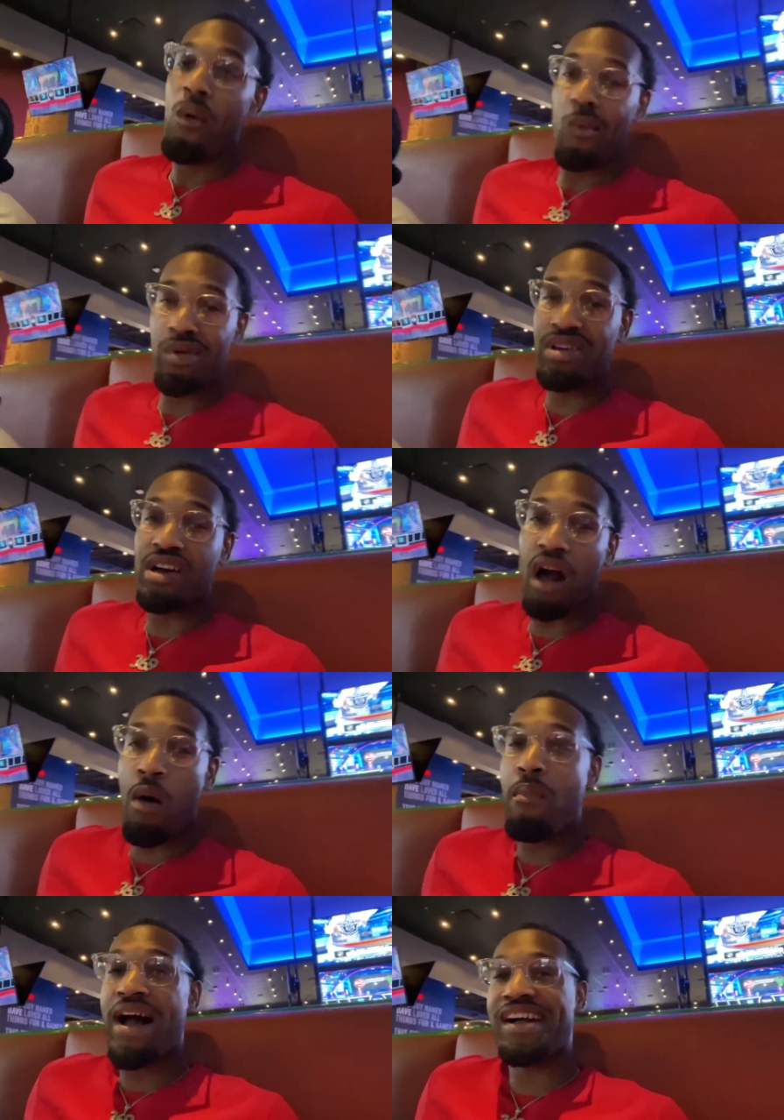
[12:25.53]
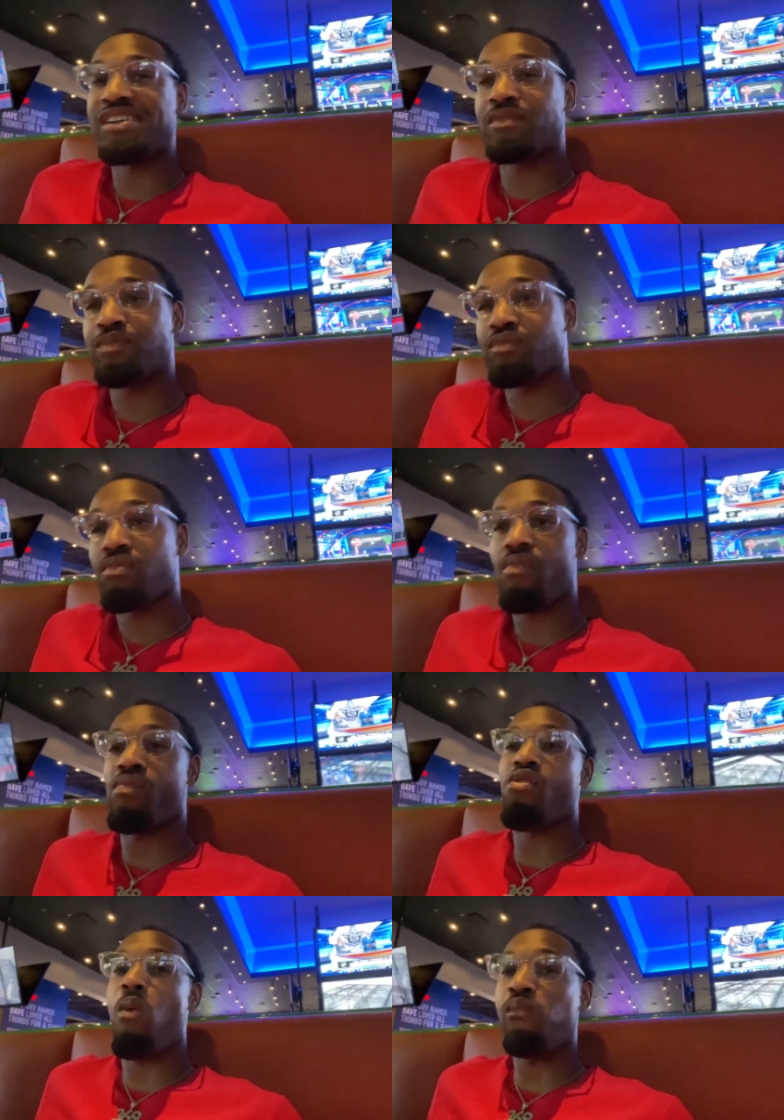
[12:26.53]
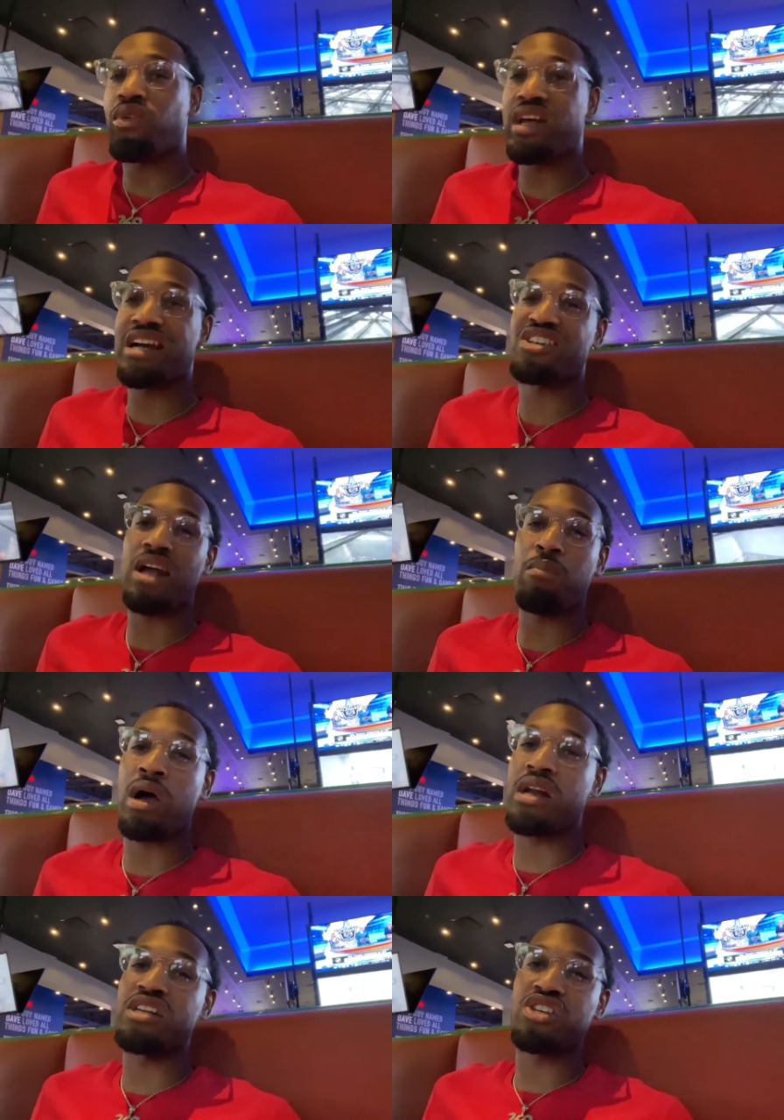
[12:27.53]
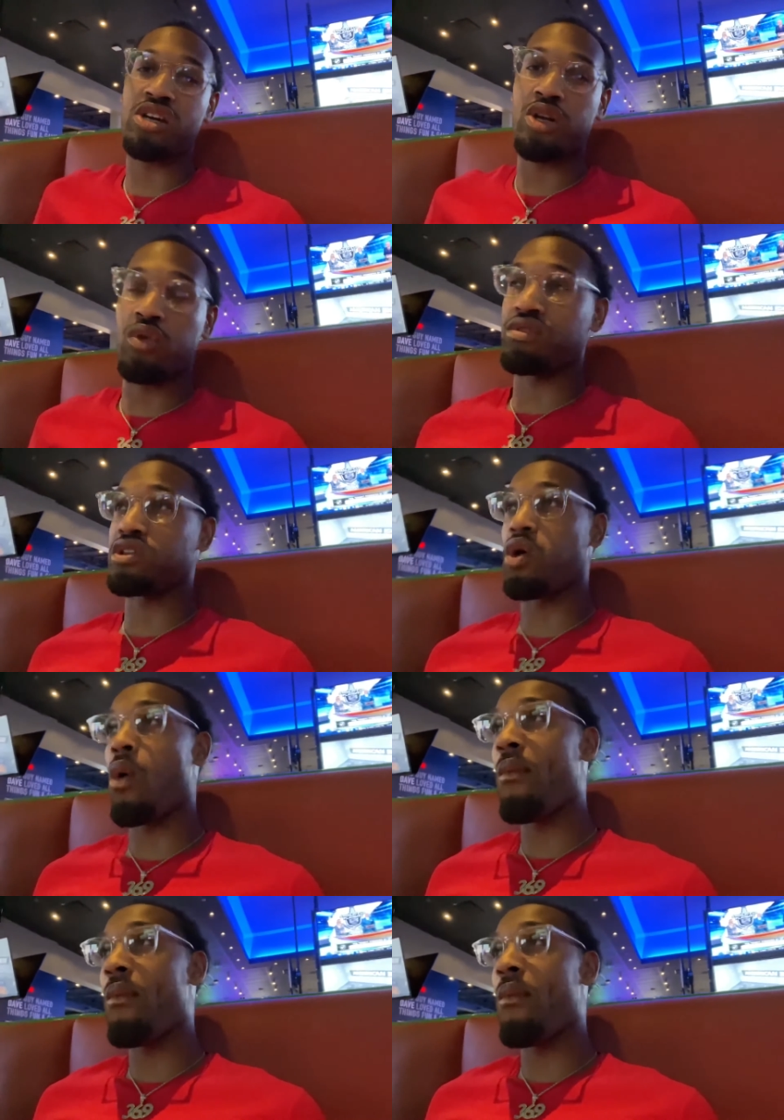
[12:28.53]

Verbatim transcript: We didn't come back. We got to all these turnovers though.